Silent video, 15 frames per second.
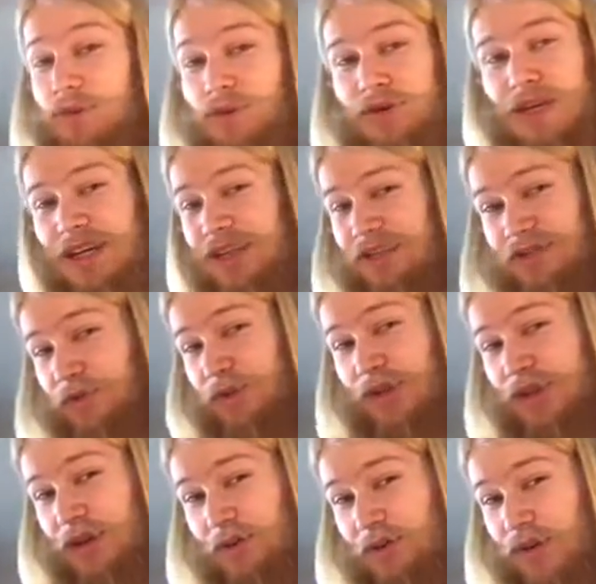Blue King is the one
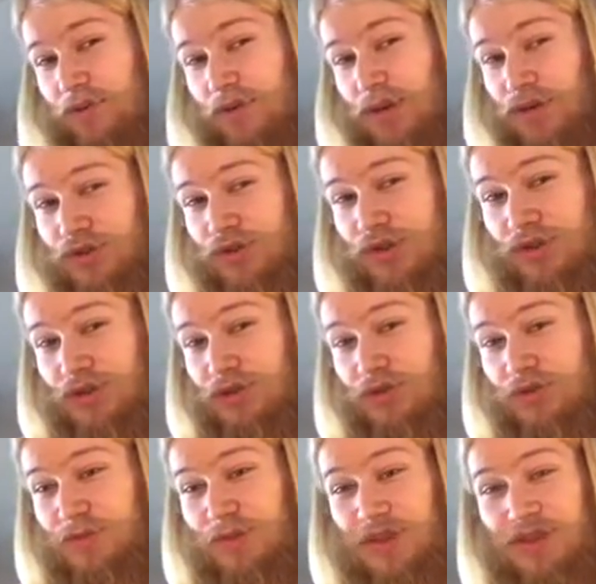that we most
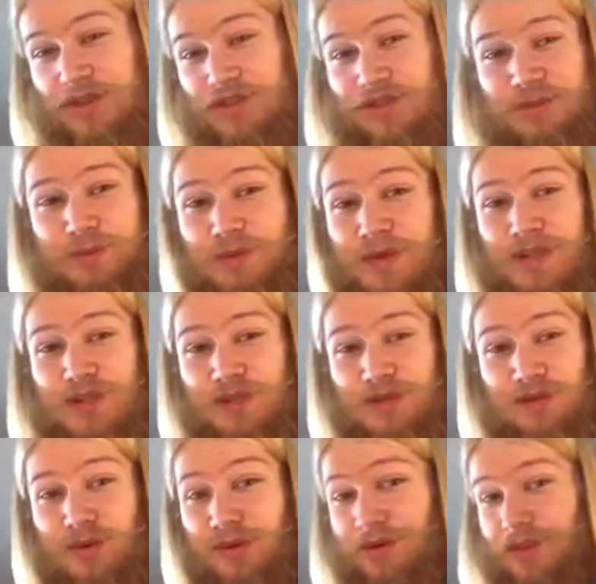use because it just
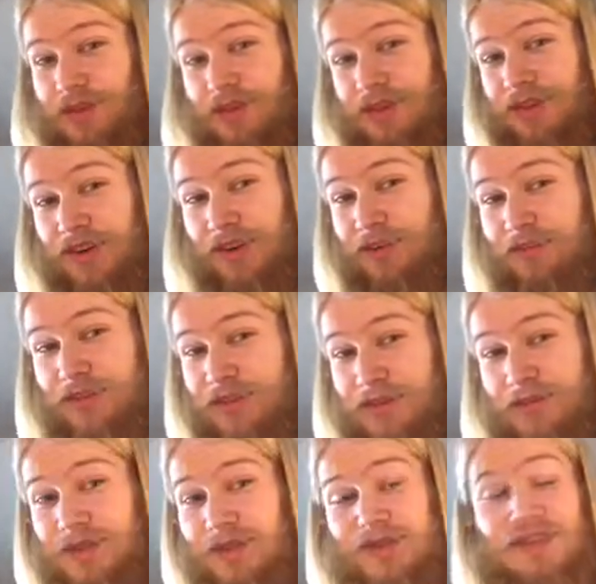rolls off the tongue for
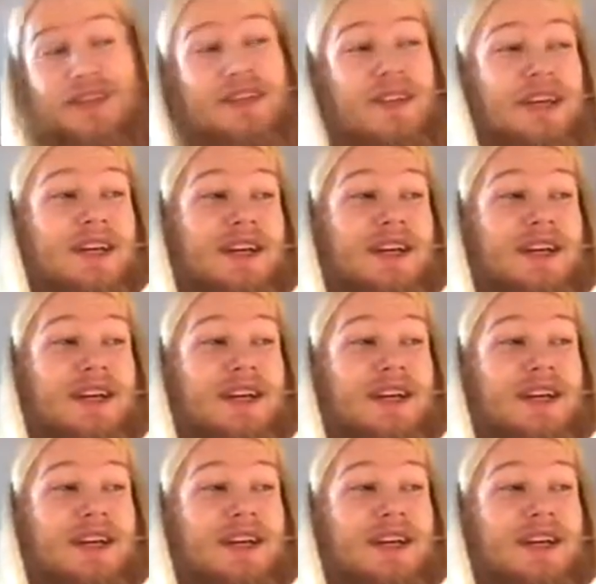some reason.